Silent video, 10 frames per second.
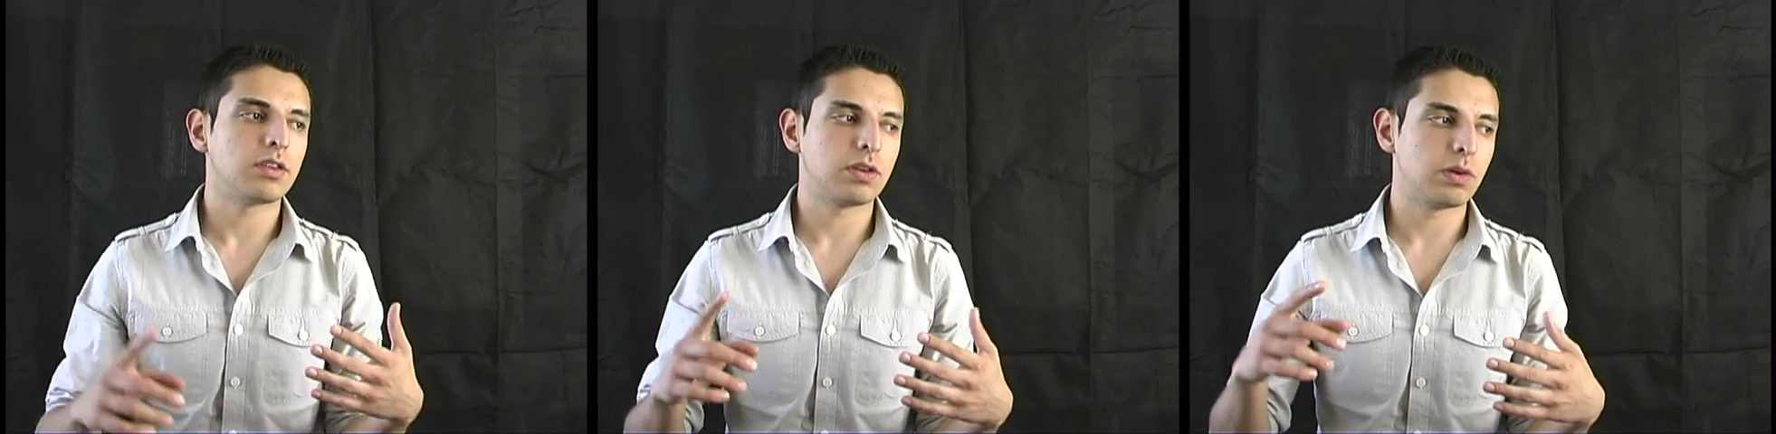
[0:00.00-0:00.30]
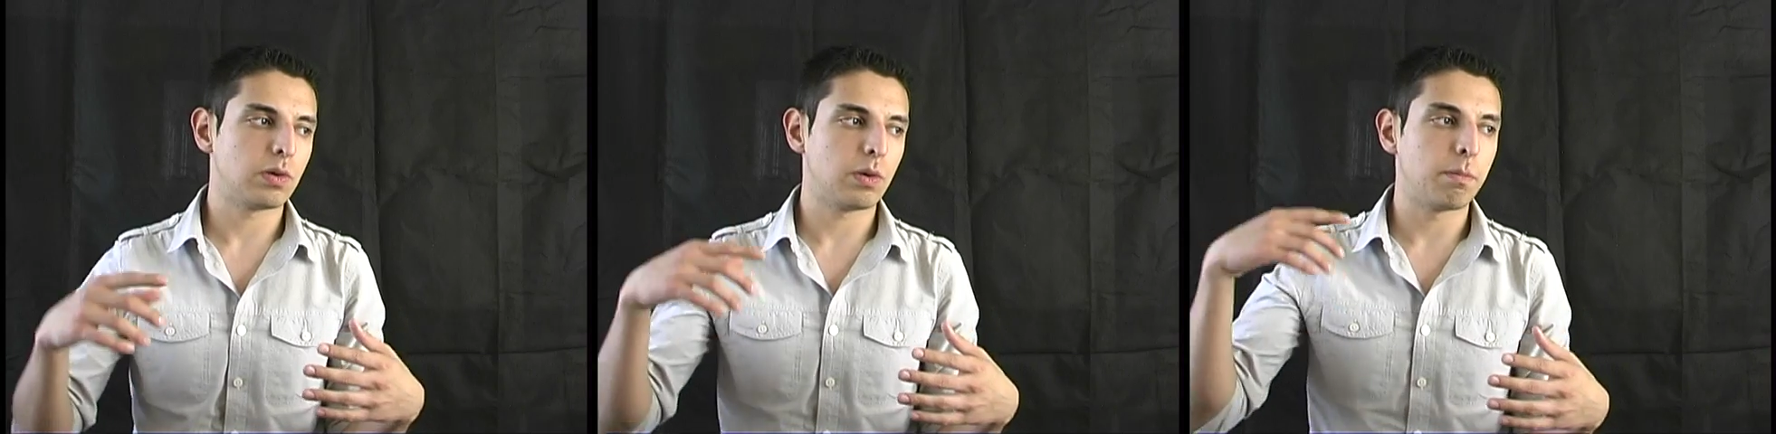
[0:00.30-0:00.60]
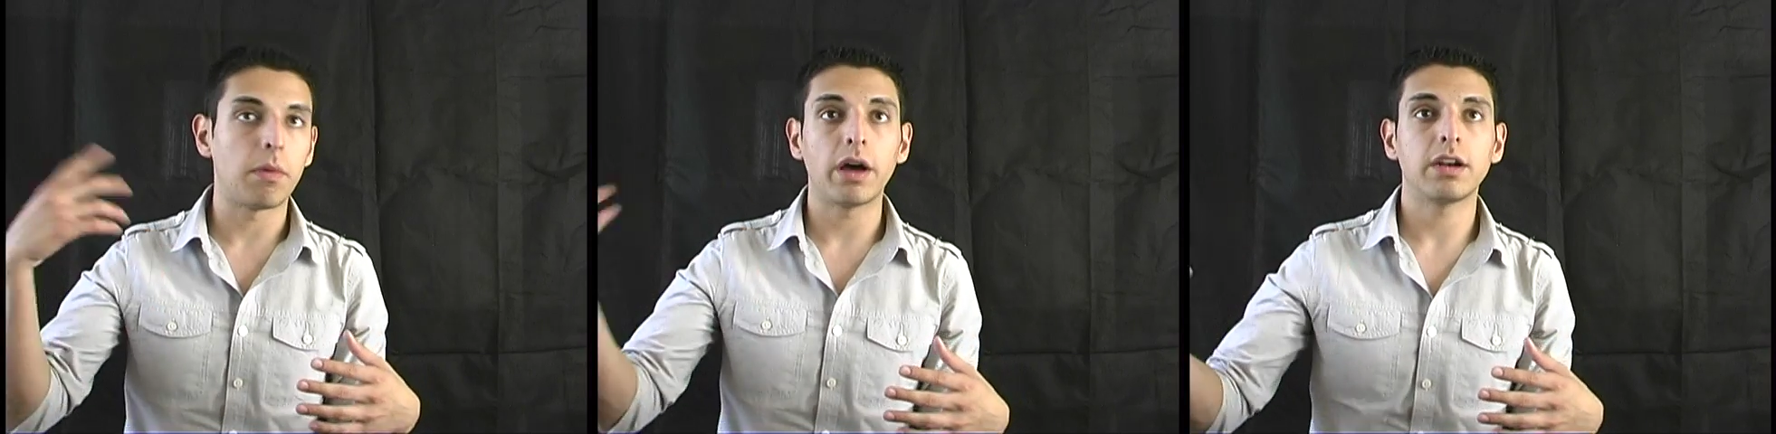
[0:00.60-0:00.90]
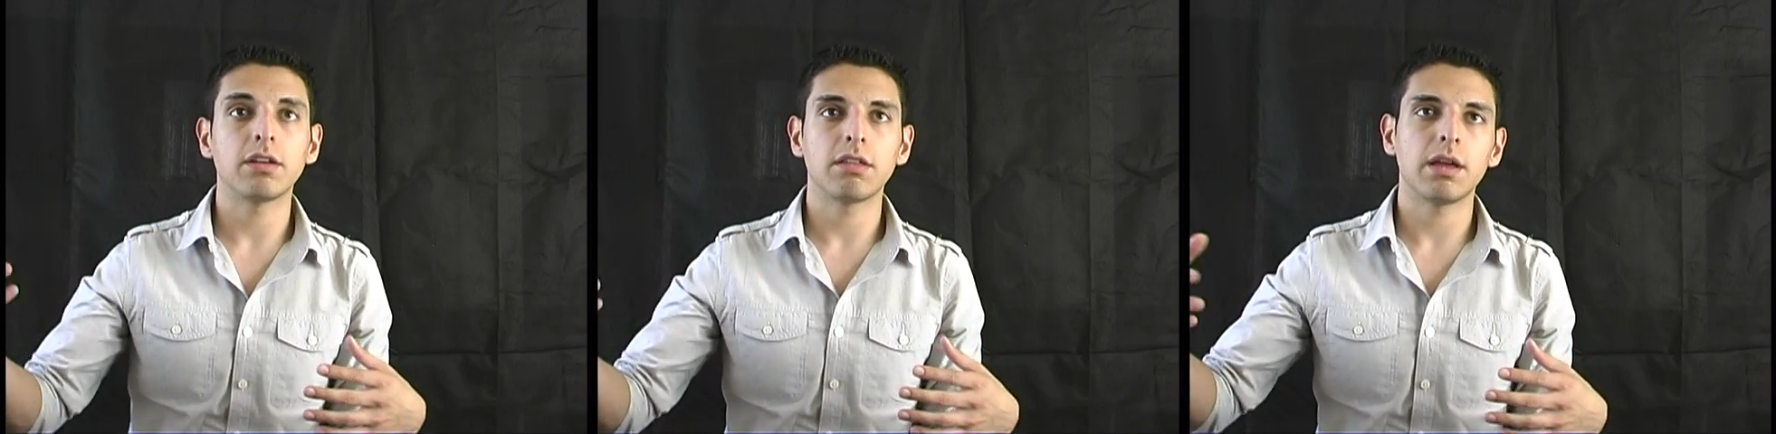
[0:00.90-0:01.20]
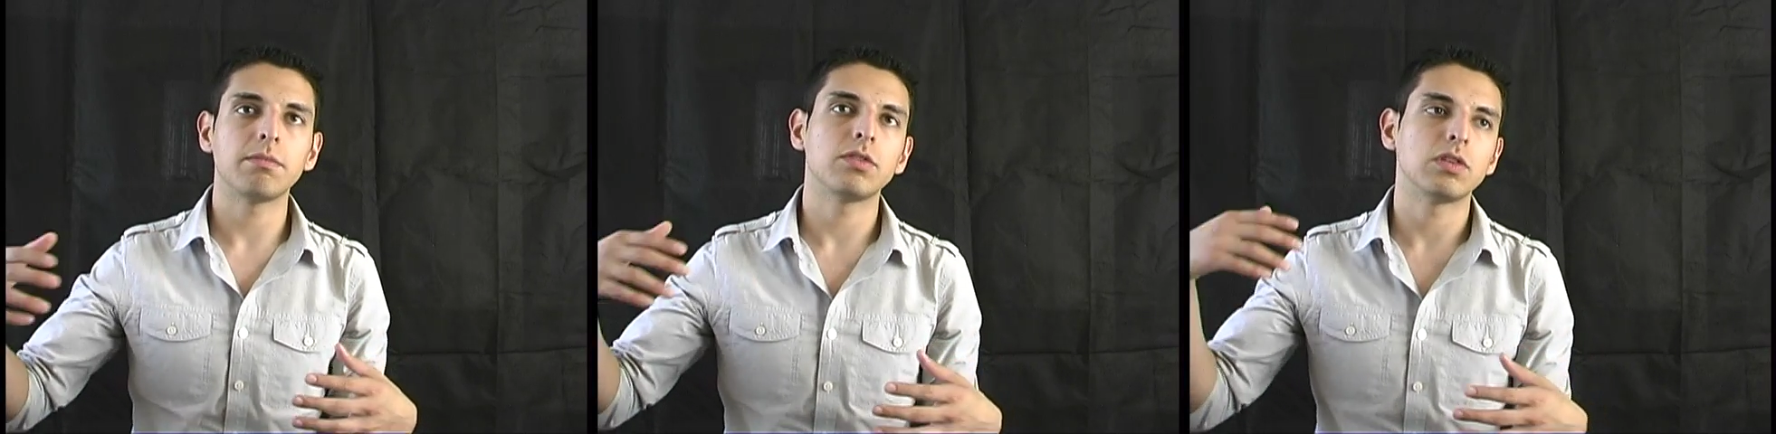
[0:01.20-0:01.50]
to monitor them,
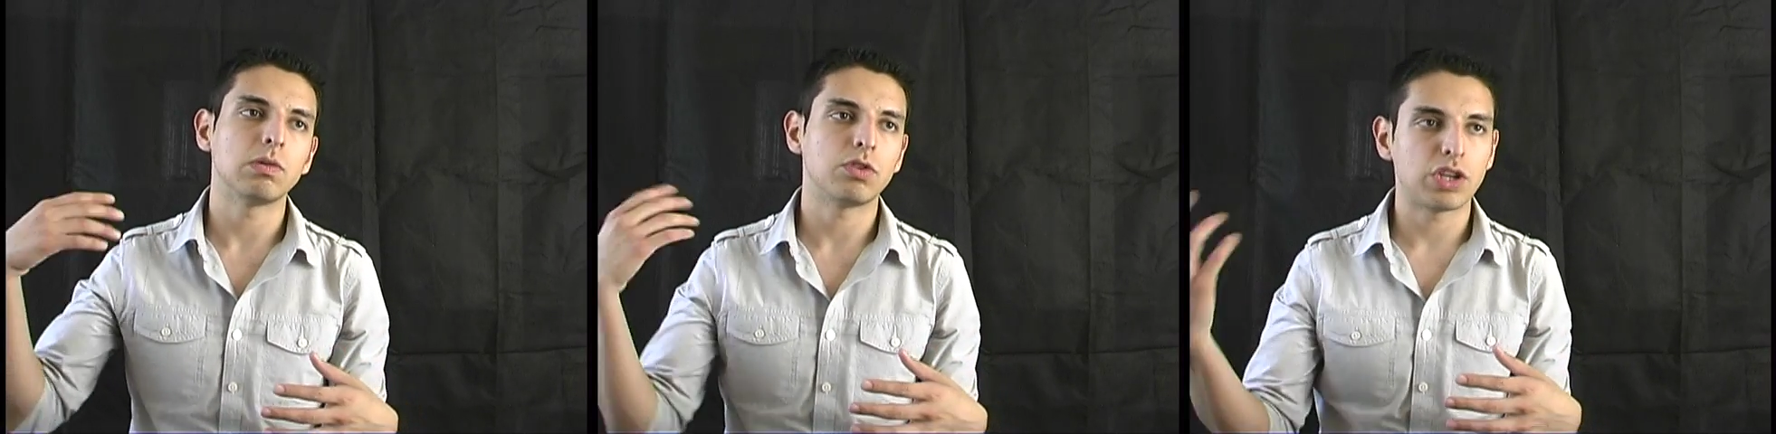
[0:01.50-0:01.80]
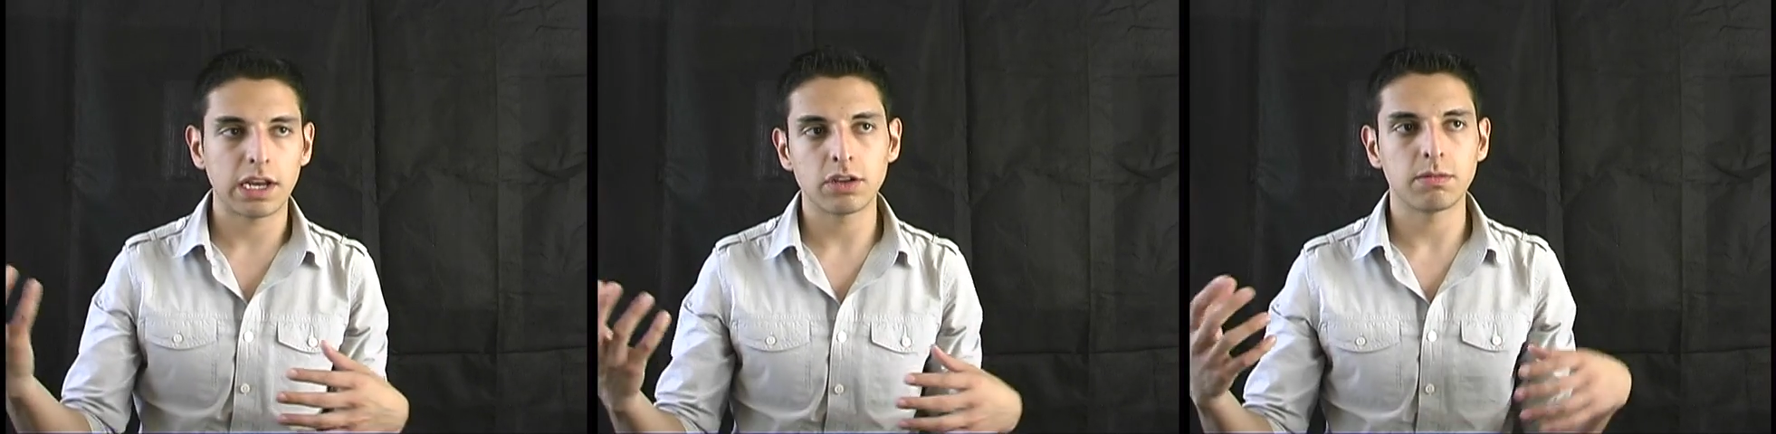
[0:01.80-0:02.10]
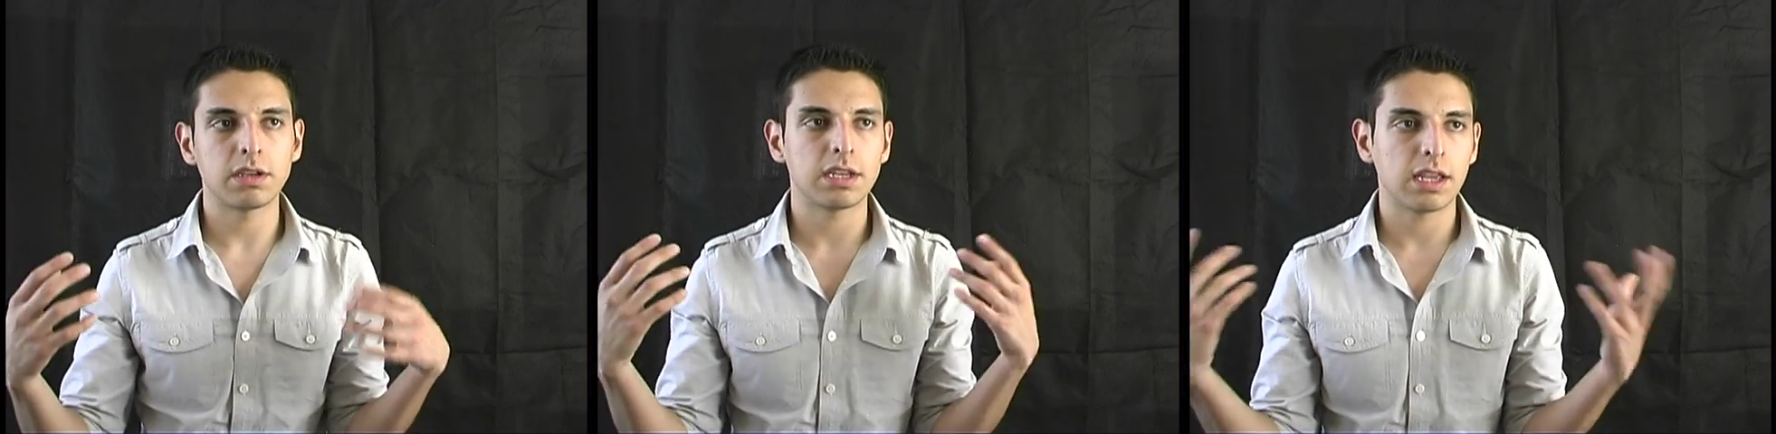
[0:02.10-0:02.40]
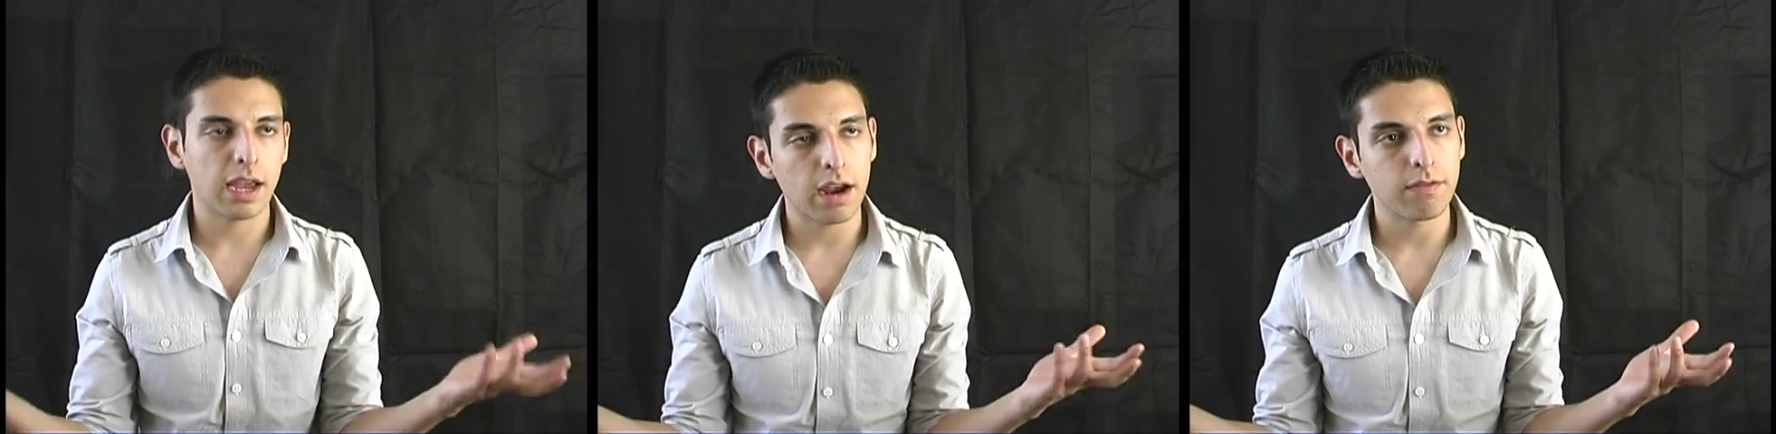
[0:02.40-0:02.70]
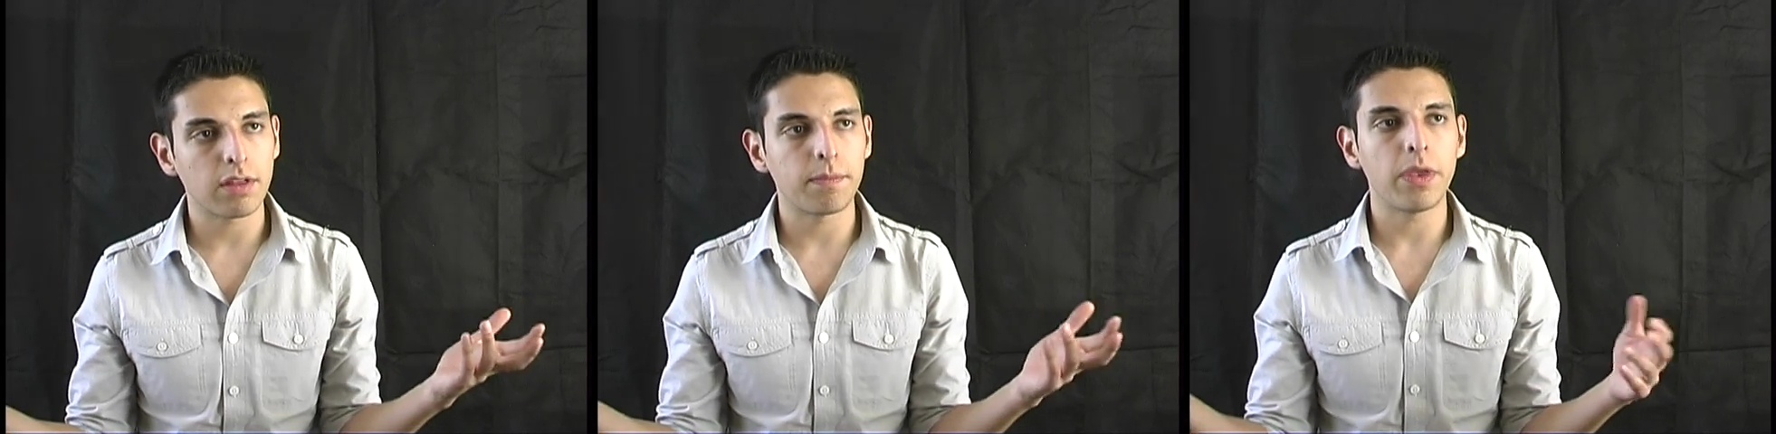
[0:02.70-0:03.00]
to change them, to take care of
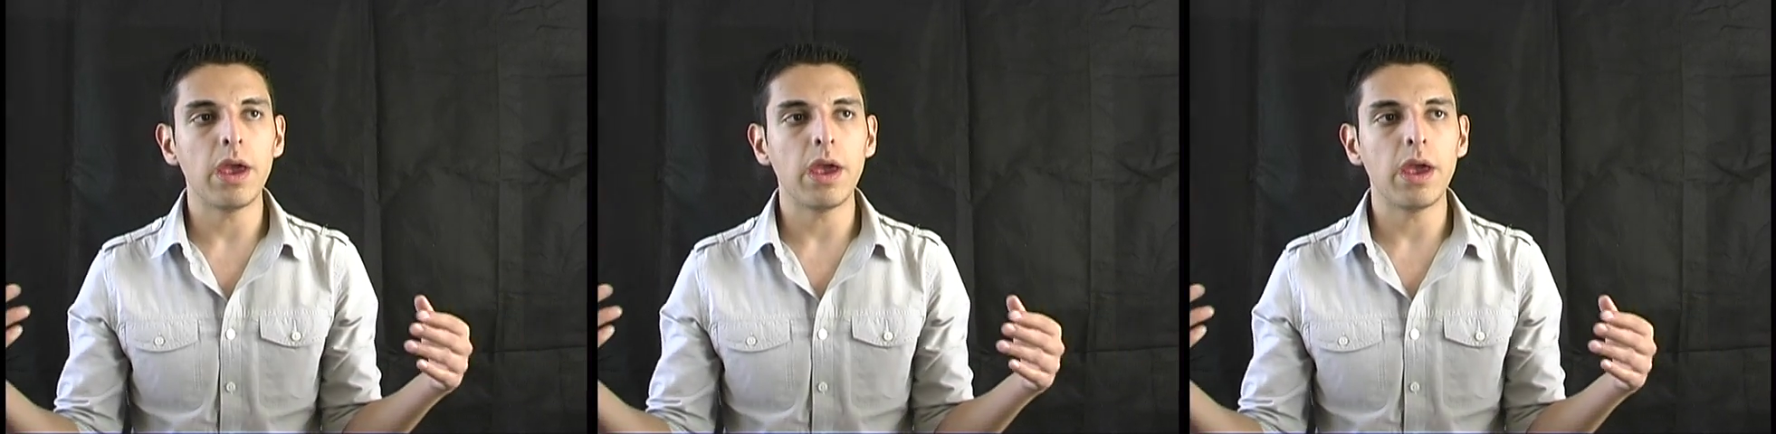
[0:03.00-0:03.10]
them,